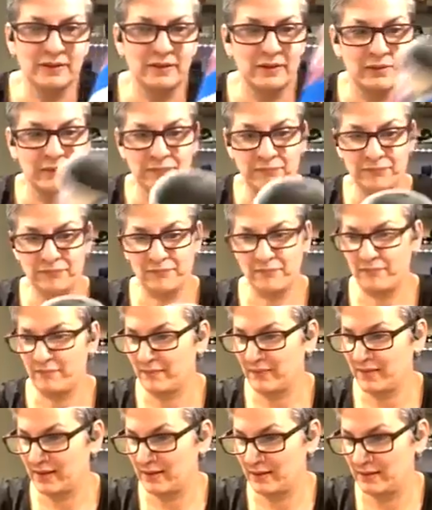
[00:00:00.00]

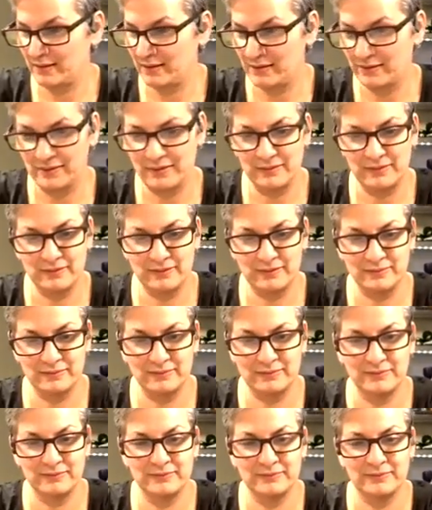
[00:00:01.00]
my scrapbook
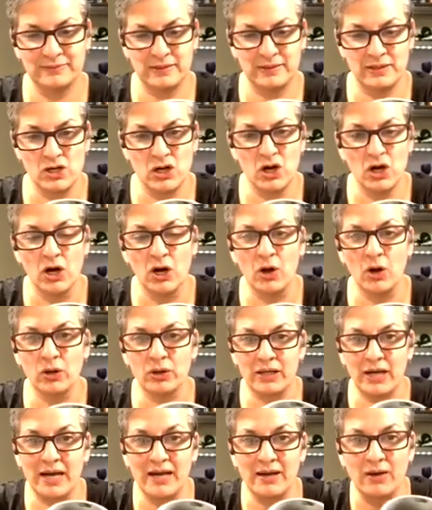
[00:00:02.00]
paper. But you
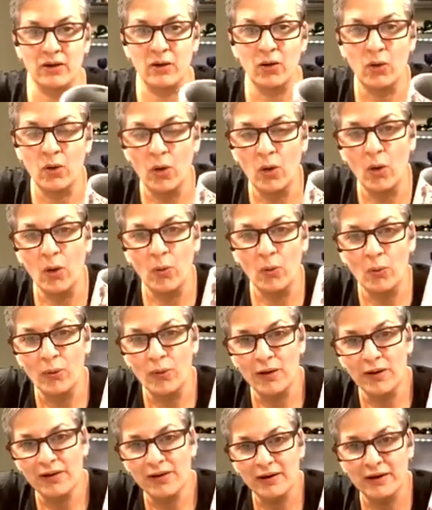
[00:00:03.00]
can use whatever color
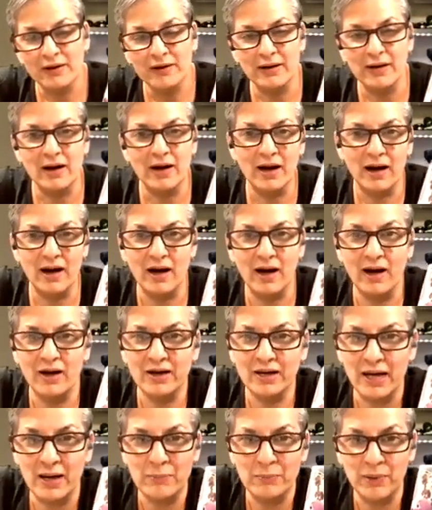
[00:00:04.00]
you want.
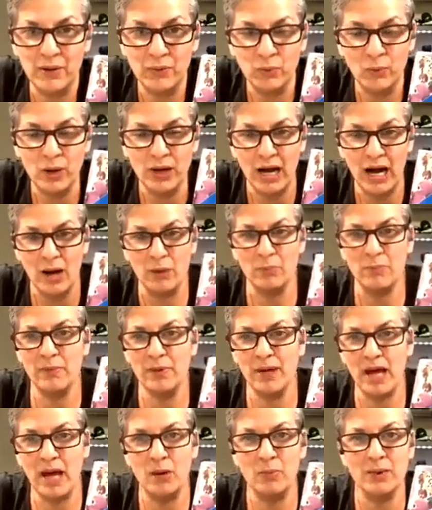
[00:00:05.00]
Okay, but how
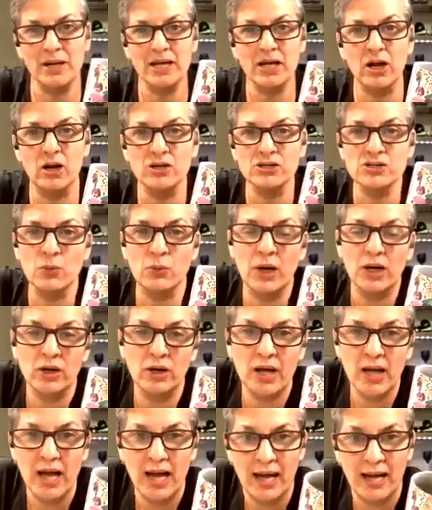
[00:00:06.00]
many colors are we
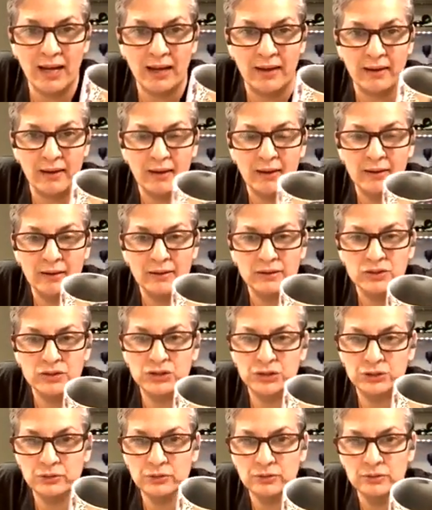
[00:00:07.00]
gonna add?
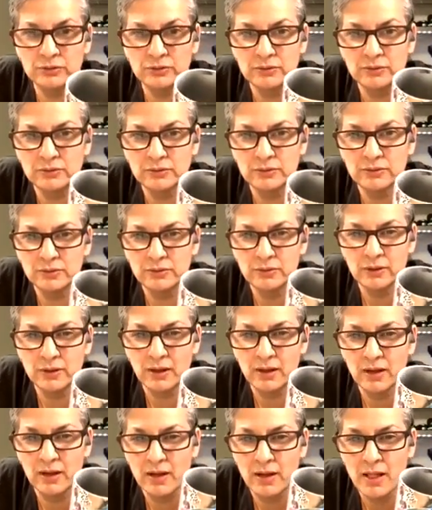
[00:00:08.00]
Two? So it's gonna be
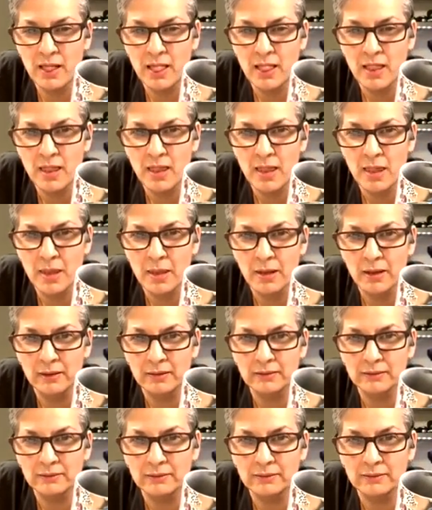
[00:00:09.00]
two colors. It's gonna be
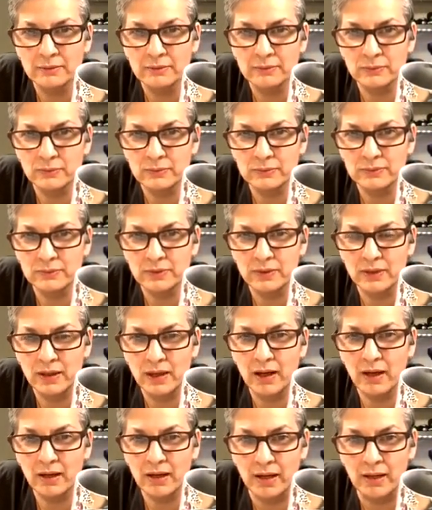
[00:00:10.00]
one on the bottom and
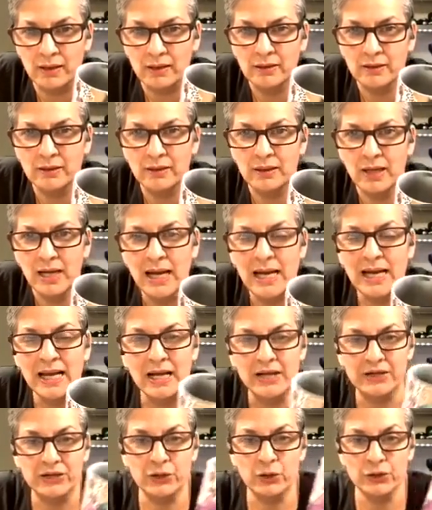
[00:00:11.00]
one here.
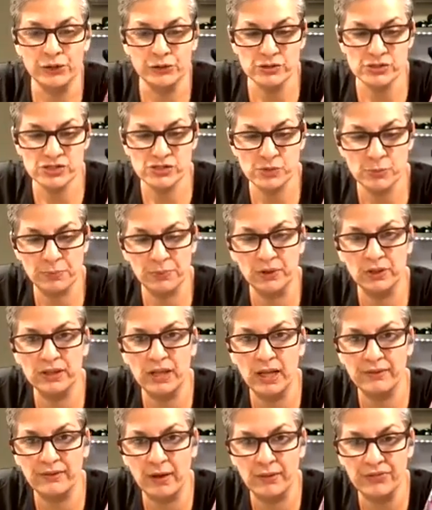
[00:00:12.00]
Okay? You used to put
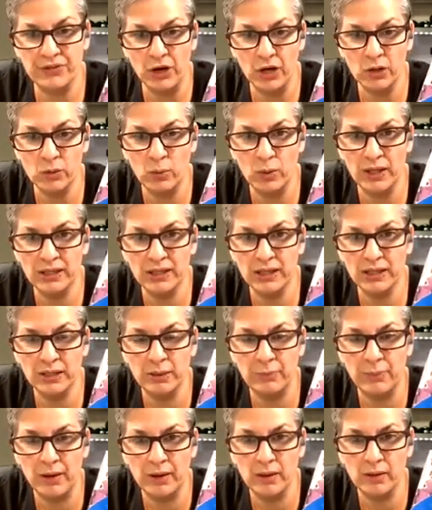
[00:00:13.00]
the dark one in the
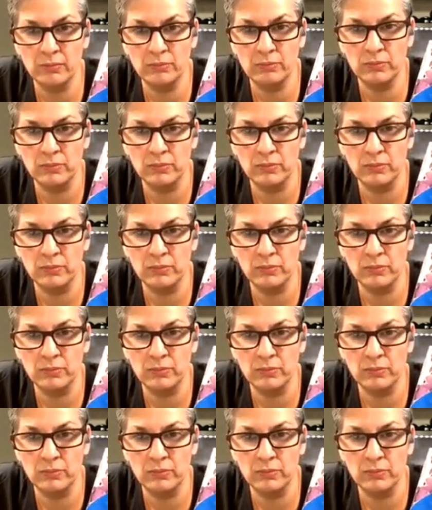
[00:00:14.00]
bottom?